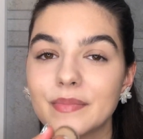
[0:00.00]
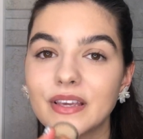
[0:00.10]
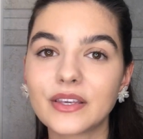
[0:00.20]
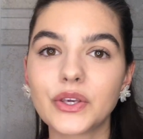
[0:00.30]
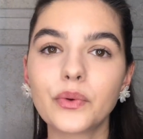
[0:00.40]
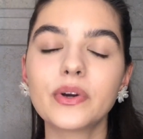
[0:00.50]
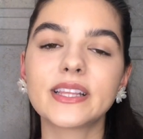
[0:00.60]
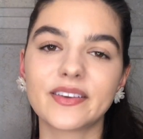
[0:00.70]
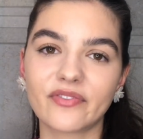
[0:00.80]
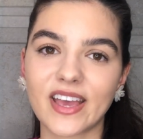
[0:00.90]
you will
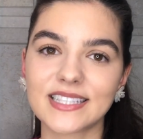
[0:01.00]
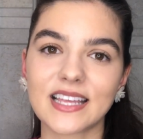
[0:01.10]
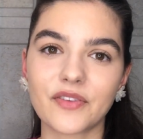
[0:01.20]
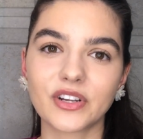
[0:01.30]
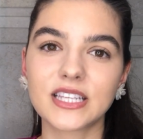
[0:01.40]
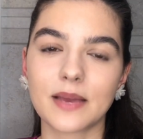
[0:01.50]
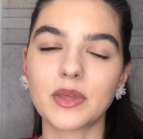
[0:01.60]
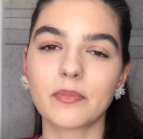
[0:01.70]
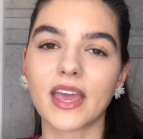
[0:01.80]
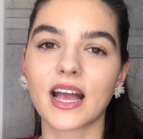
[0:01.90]
invest every time
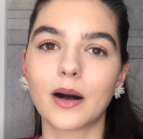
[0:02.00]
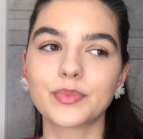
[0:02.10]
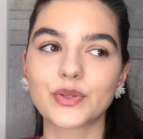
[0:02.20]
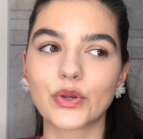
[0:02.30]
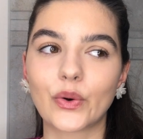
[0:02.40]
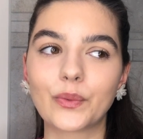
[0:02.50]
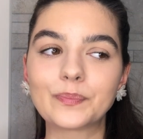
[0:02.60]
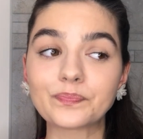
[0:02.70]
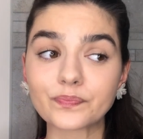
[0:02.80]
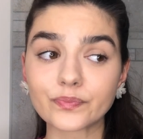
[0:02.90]
in makeup, so
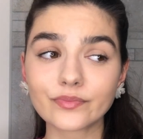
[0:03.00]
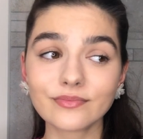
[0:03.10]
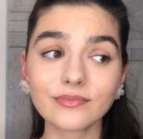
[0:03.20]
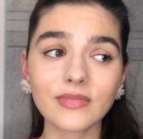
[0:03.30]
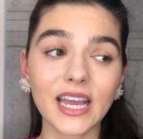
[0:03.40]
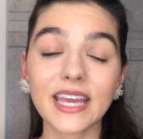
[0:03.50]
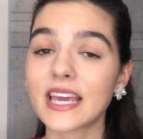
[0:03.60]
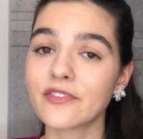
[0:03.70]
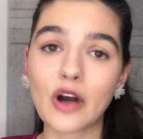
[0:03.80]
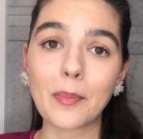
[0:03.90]
I
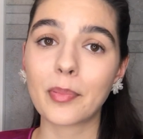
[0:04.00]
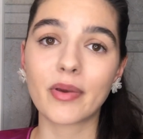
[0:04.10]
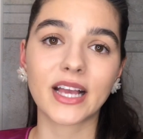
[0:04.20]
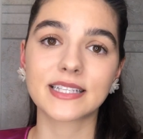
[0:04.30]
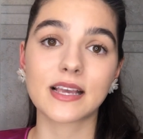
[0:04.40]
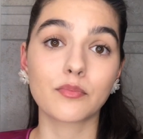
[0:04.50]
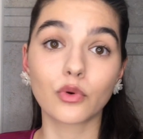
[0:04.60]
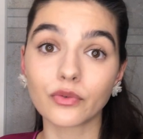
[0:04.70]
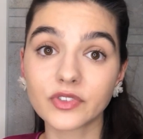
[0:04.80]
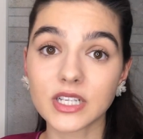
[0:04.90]
gave up because I
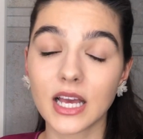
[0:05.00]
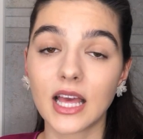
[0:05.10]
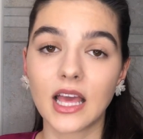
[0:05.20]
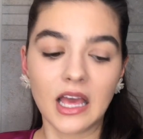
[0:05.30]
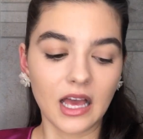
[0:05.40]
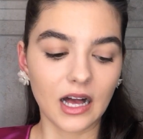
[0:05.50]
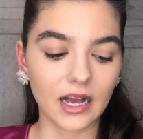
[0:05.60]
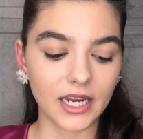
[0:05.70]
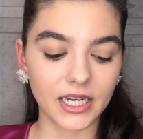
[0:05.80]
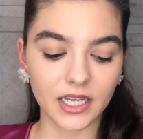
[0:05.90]
moved
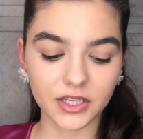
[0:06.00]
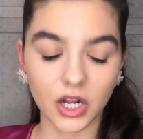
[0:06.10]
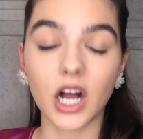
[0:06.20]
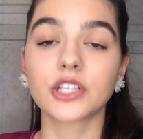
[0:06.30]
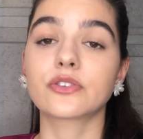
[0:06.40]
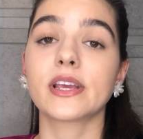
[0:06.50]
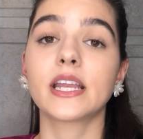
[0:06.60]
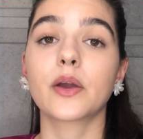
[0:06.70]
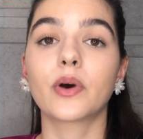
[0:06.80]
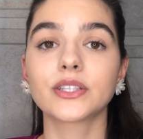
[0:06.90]
in another country
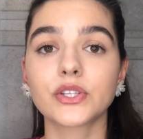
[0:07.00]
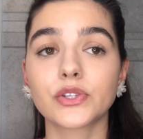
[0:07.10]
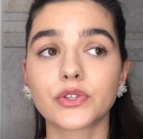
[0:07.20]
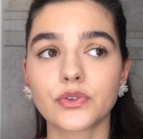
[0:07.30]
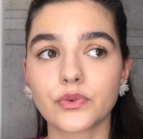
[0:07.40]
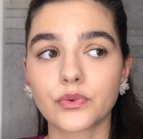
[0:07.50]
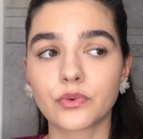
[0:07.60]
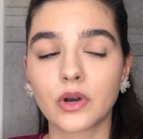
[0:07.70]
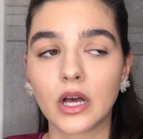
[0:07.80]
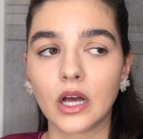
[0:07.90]
and I wanted
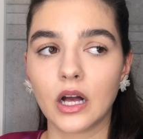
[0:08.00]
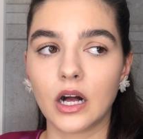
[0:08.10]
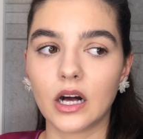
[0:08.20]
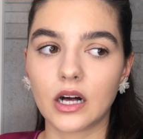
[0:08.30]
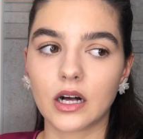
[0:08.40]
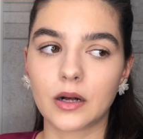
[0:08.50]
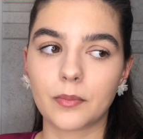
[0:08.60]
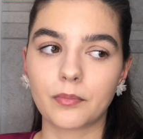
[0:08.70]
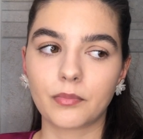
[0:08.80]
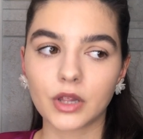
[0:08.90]
to
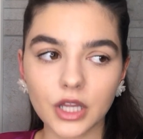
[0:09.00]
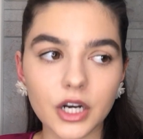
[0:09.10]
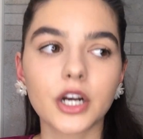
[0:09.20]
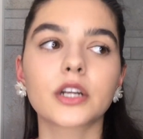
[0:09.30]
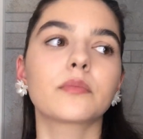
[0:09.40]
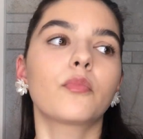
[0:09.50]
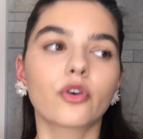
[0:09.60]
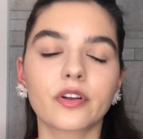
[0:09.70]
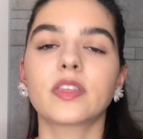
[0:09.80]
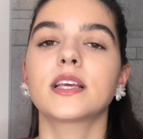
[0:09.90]
learn
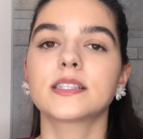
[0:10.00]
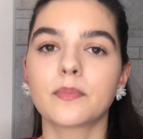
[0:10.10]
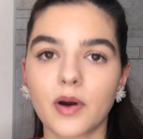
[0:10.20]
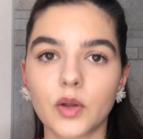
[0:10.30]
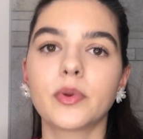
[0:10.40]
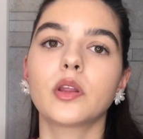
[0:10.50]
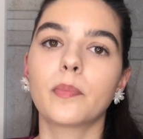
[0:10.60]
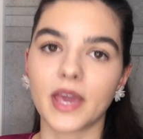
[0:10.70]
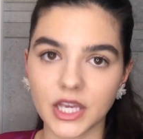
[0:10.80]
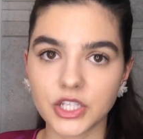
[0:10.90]
more things about beauty
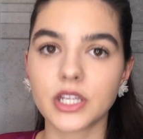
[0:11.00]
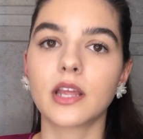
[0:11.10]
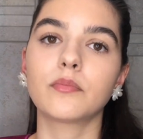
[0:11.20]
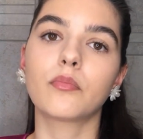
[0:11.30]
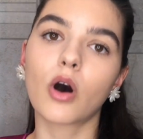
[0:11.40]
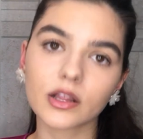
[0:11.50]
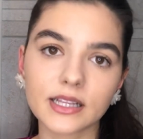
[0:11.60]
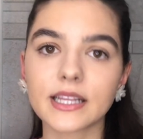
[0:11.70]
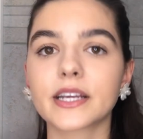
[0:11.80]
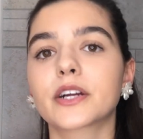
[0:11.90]
pageant and
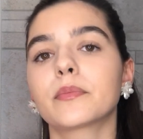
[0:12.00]
modeling,